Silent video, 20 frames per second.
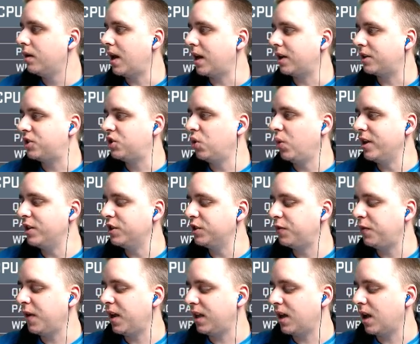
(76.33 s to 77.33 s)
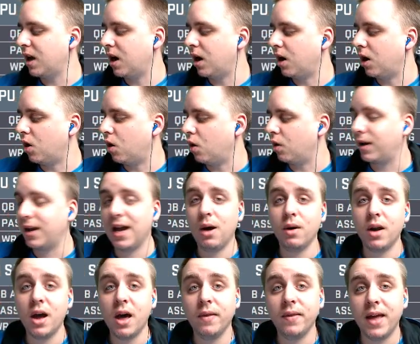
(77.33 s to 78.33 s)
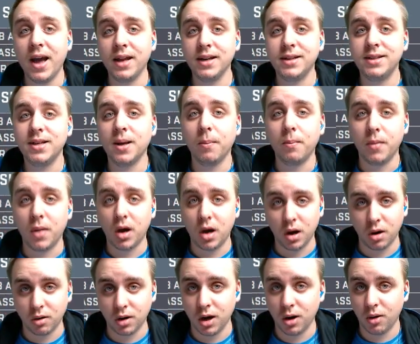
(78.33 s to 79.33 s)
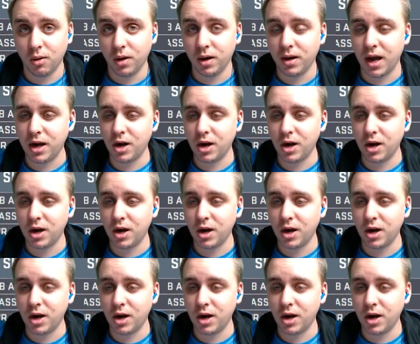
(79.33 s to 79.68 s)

Next Twins video, count on that tomorrow.